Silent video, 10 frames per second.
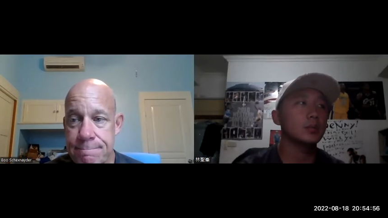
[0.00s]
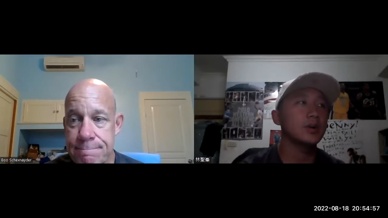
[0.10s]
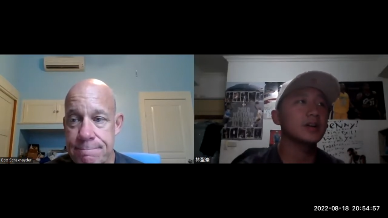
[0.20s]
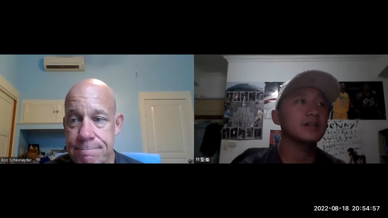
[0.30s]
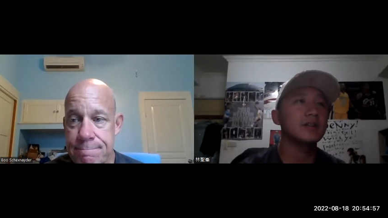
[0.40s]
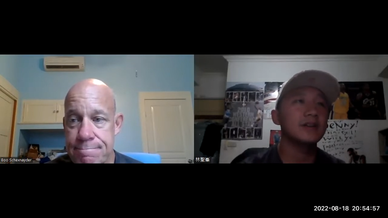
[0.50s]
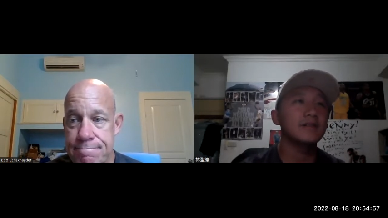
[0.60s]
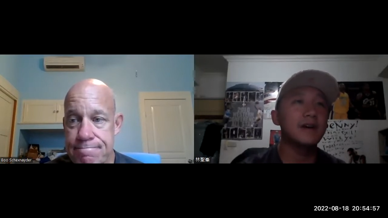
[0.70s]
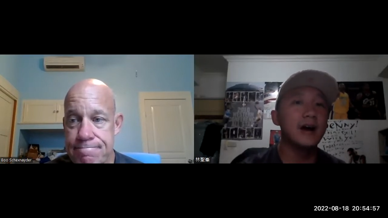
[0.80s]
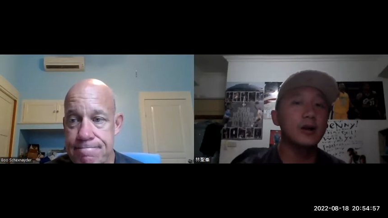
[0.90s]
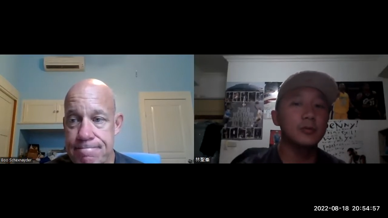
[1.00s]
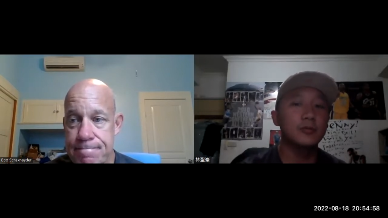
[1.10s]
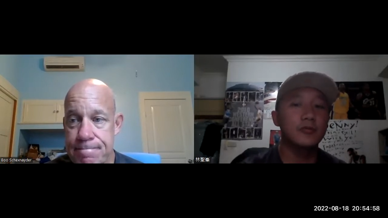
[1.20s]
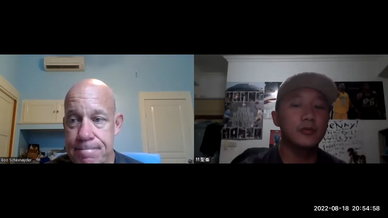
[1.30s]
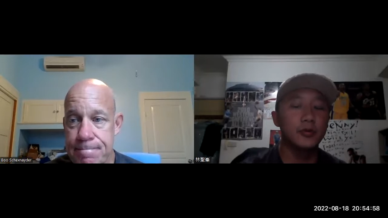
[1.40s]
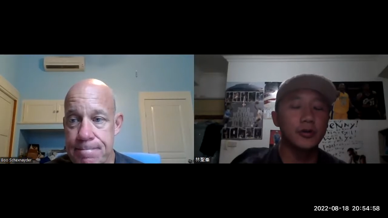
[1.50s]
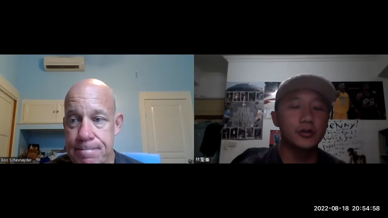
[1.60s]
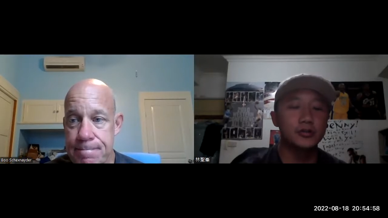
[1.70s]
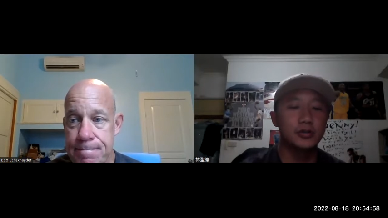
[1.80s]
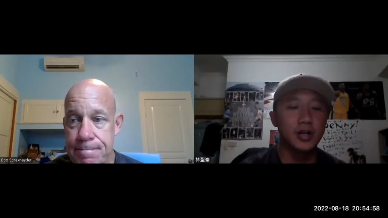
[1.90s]
Speaker 1: weekly value
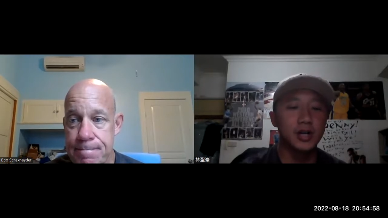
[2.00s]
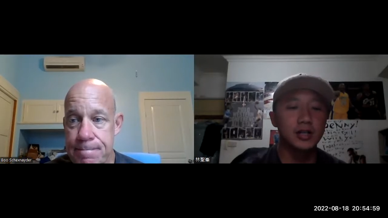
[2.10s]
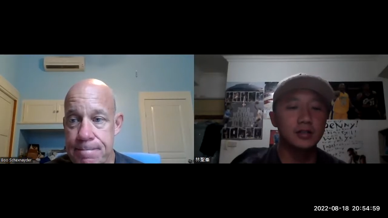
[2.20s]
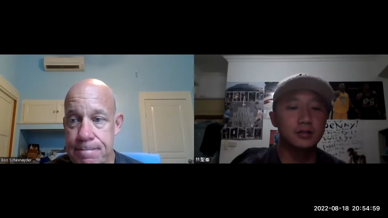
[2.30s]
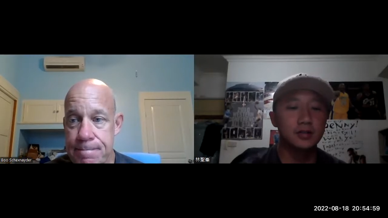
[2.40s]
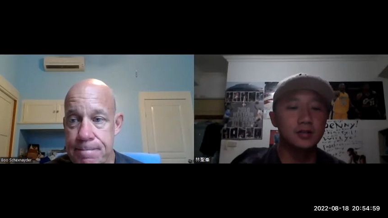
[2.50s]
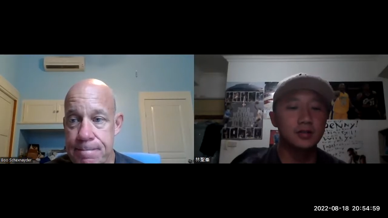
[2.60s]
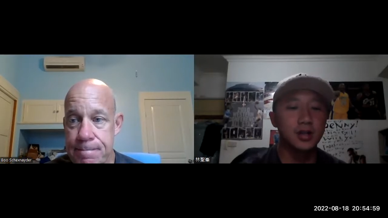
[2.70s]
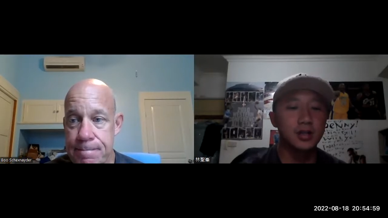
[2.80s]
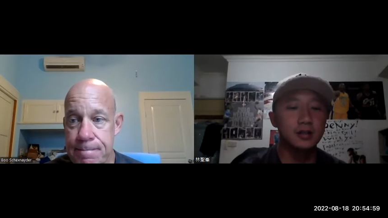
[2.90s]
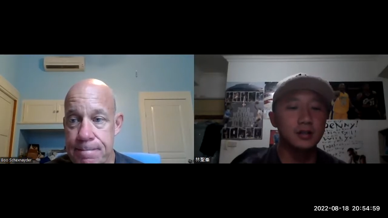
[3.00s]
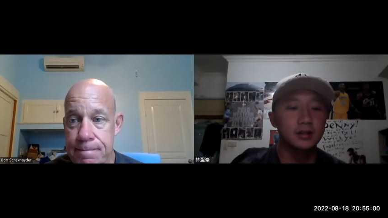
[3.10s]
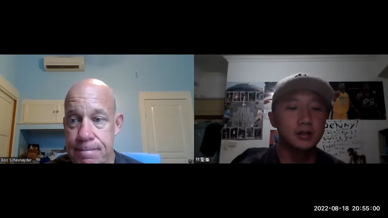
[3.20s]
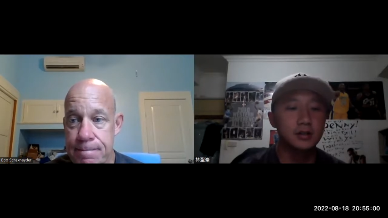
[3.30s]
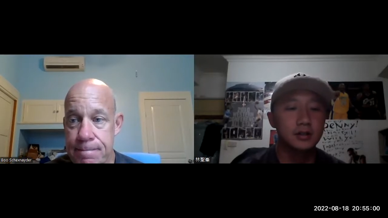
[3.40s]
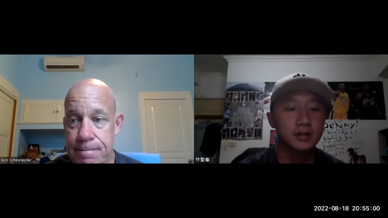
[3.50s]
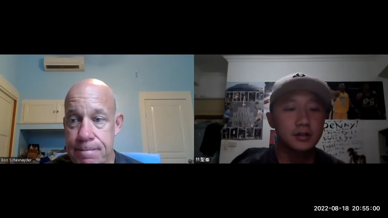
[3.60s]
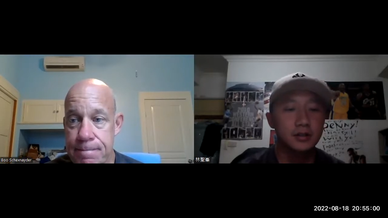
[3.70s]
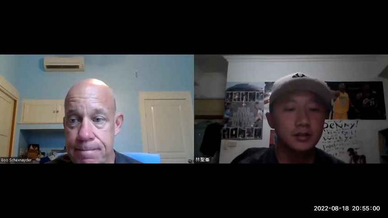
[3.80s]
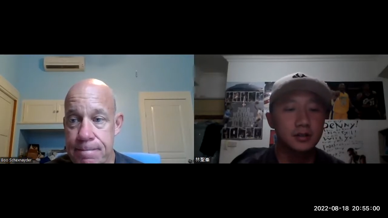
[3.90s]
for the track look like?
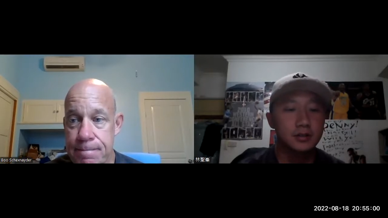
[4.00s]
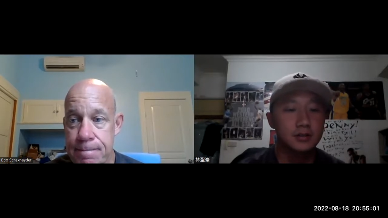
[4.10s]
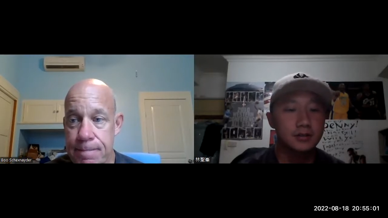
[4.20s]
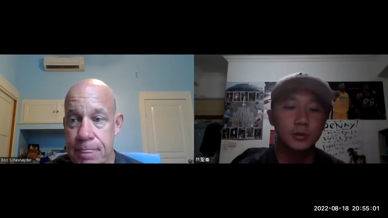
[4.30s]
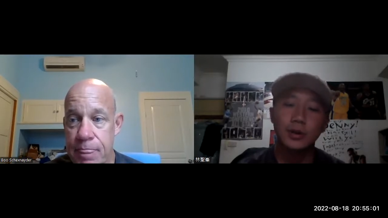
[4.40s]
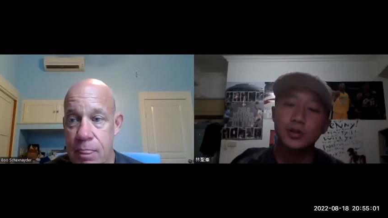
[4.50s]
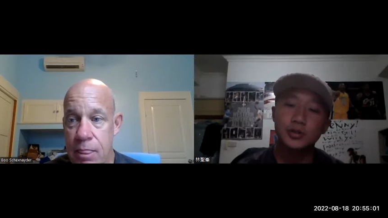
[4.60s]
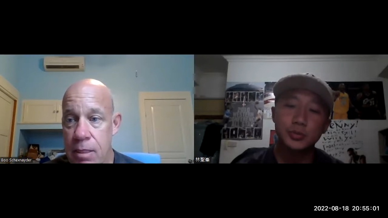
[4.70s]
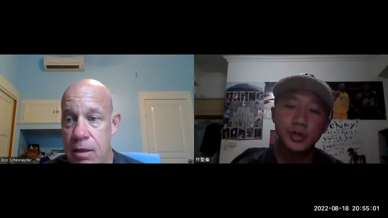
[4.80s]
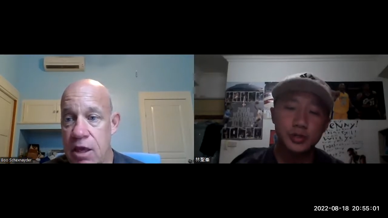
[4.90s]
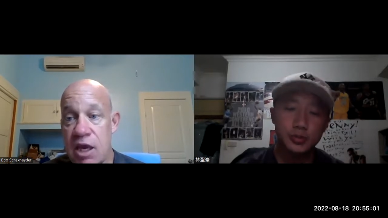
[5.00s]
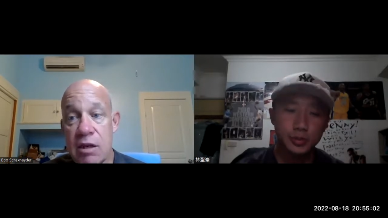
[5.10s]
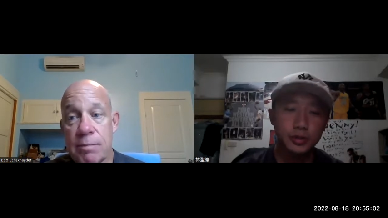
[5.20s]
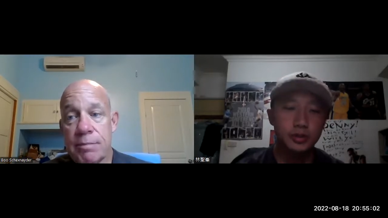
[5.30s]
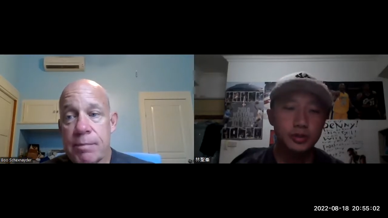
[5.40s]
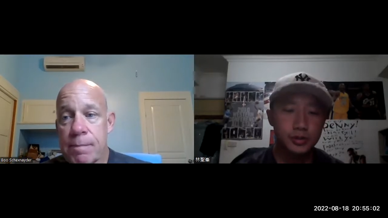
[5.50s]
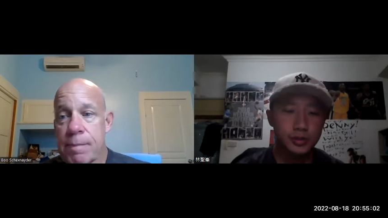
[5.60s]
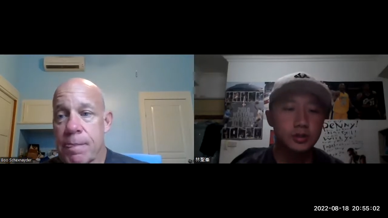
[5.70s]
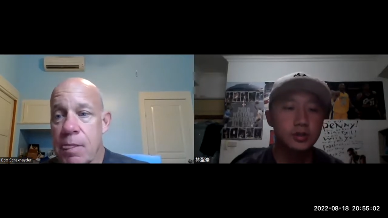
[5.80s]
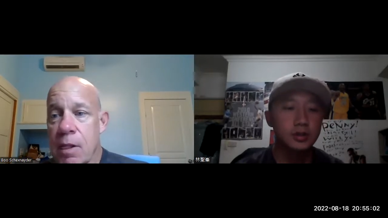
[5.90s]
Speaker 2: for 100 meter
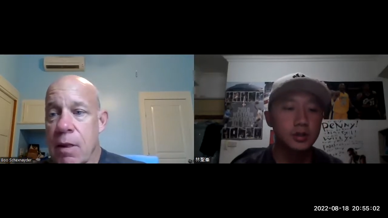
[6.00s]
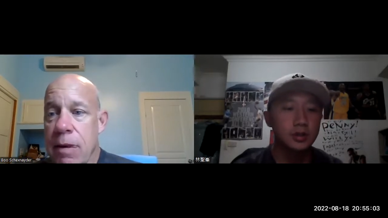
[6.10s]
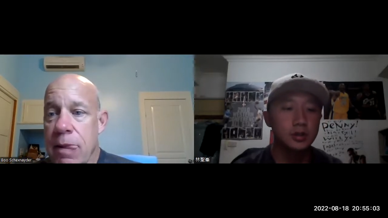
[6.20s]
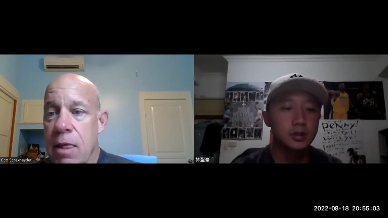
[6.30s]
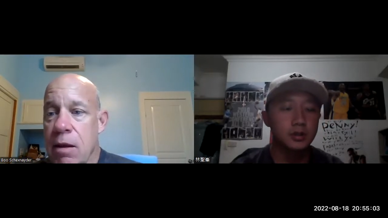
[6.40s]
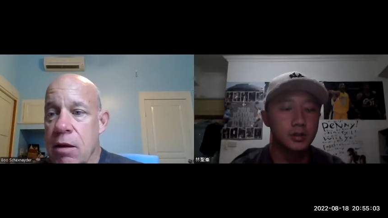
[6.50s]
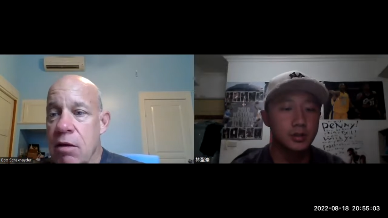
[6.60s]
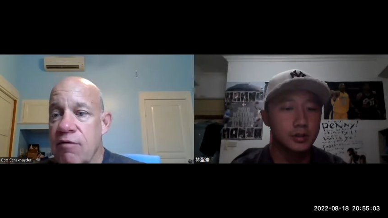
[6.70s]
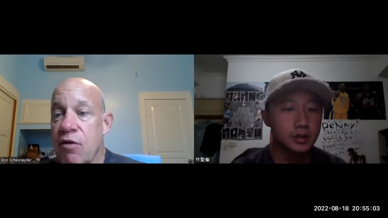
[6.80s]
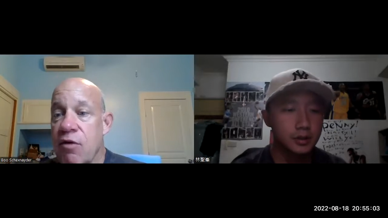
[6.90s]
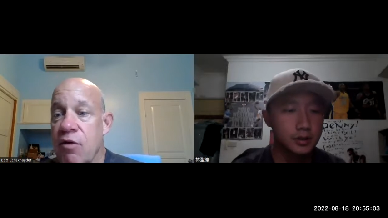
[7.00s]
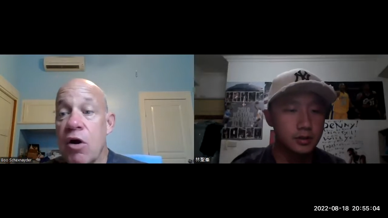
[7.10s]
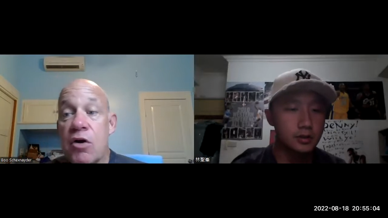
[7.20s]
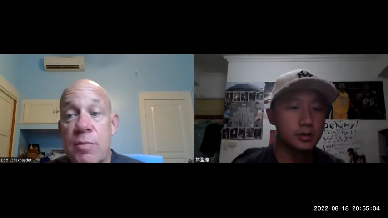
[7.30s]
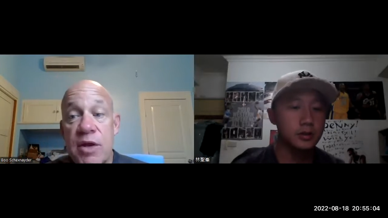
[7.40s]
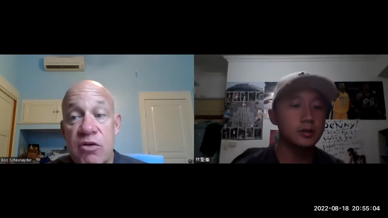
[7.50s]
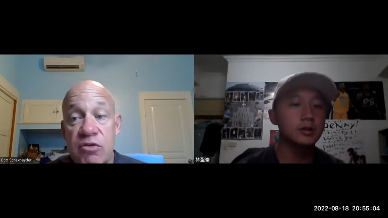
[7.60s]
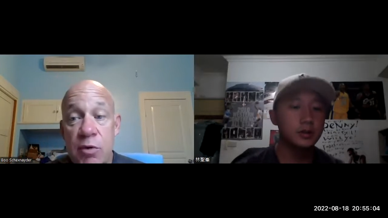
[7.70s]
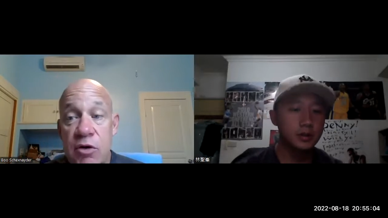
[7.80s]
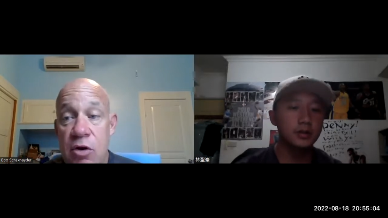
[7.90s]
sprinters. For a 100 meter
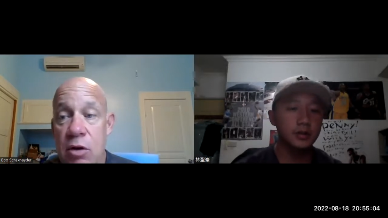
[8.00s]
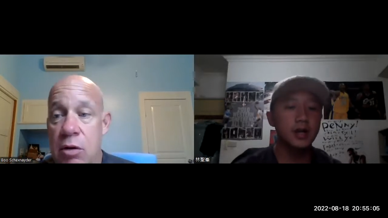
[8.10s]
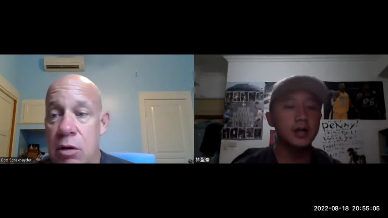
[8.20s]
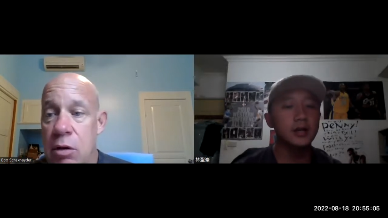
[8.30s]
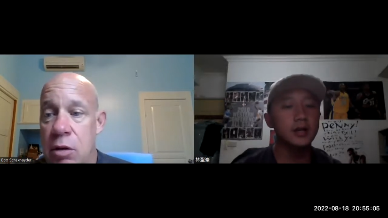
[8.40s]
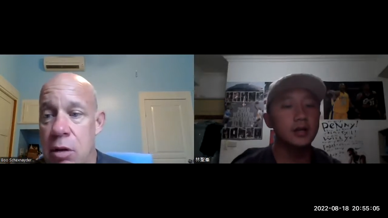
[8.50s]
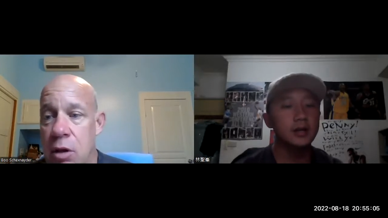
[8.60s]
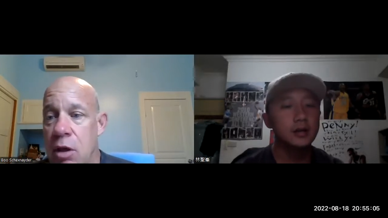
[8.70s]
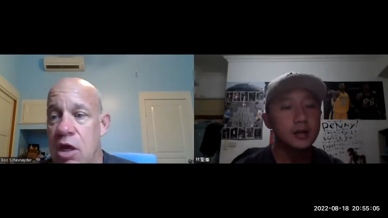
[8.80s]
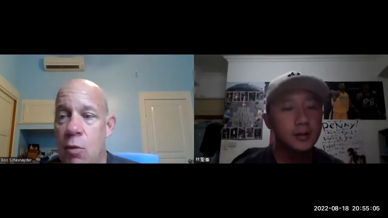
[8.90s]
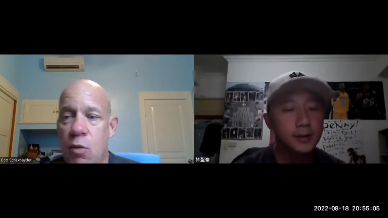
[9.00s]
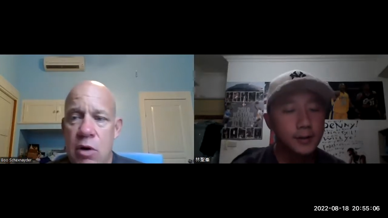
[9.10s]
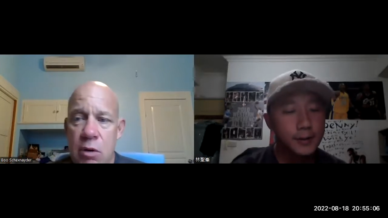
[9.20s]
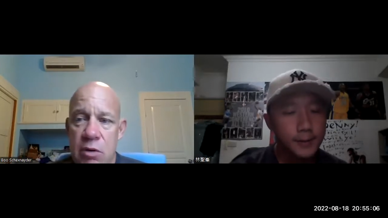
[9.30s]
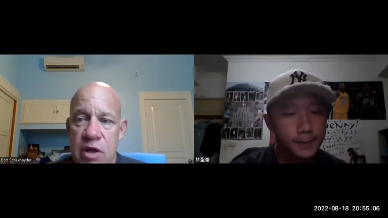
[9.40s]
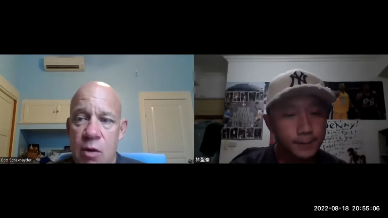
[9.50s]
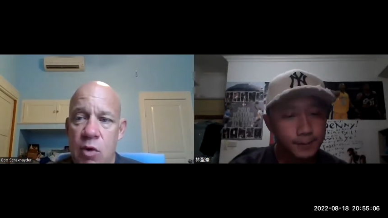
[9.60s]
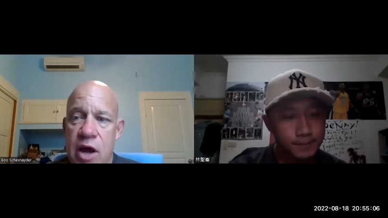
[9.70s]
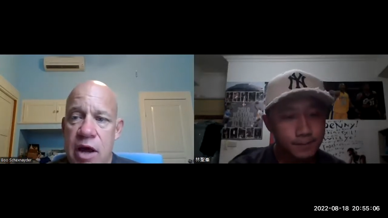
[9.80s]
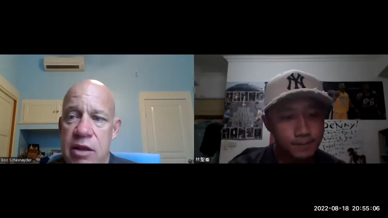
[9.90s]
sprinter? Yeah. Yeah, when yeah,
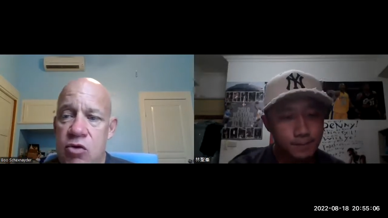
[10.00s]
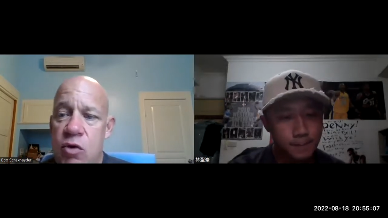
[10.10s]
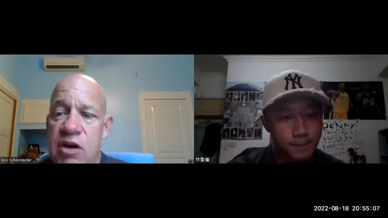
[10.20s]
when I do